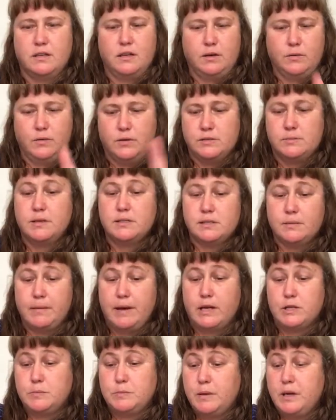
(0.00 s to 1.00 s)
Anyways, mix and
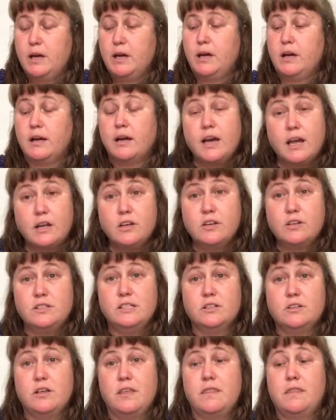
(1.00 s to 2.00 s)
match, but got a good
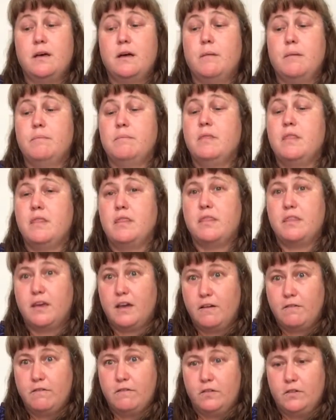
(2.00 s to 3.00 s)
deal on them,
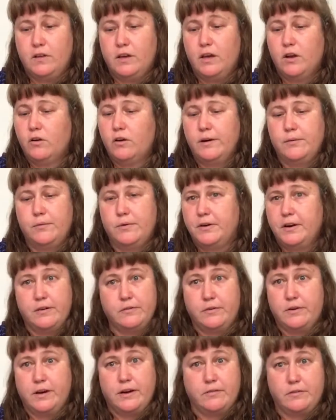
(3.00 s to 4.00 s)
thankfully, or I would have
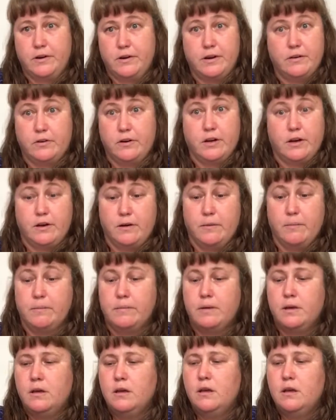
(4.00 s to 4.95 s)
never got them.